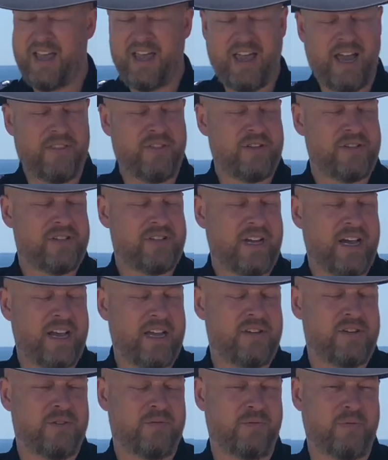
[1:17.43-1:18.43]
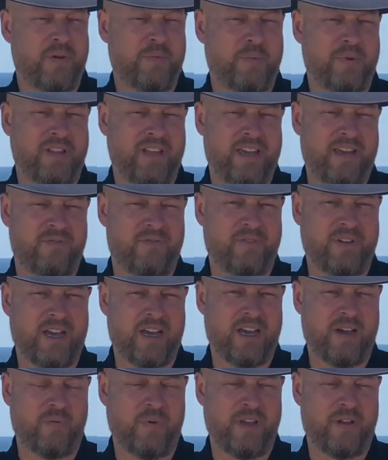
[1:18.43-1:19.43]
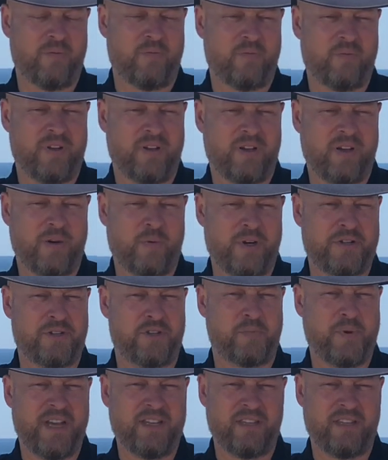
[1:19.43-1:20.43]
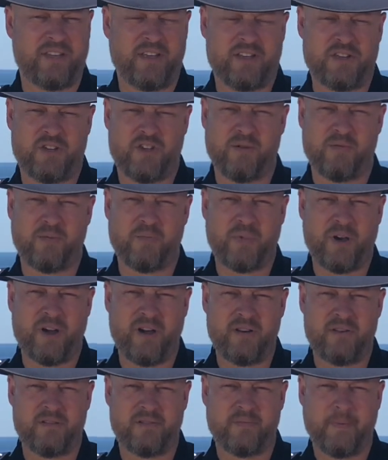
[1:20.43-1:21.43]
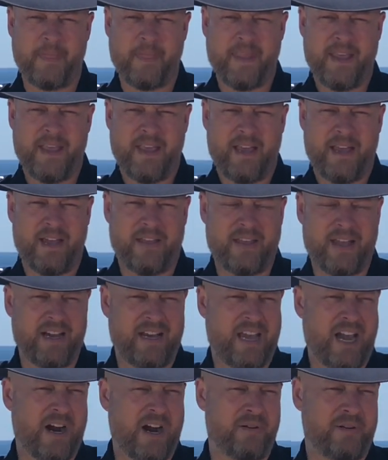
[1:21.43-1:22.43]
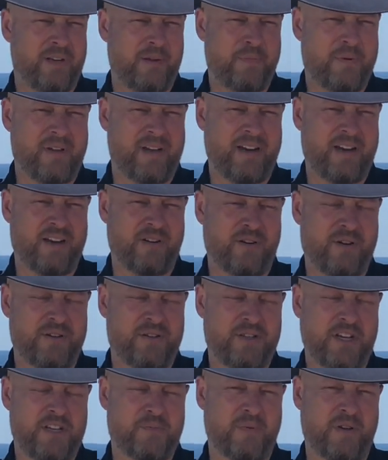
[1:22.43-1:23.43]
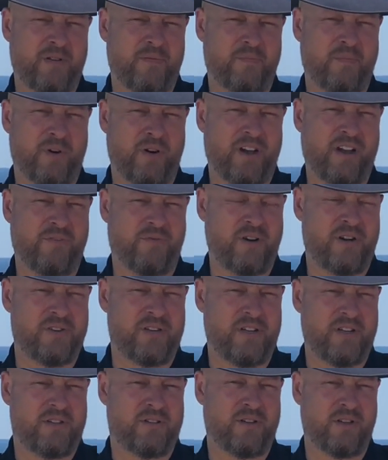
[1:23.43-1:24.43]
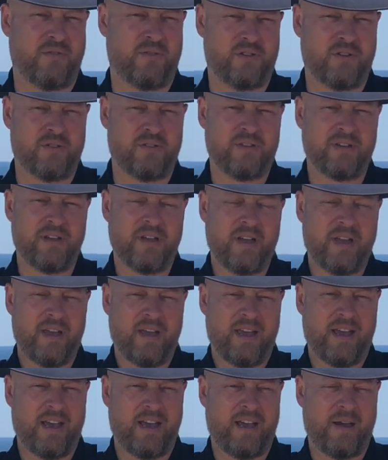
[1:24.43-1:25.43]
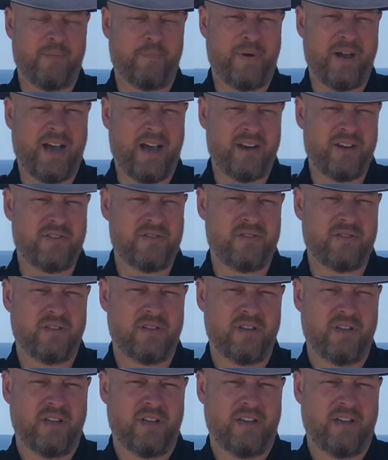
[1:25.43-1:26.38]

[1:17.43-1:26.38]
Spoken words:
At this stage, we believe, we suspect that these are human bones and they are currently under assessment by our Forensic Services partners.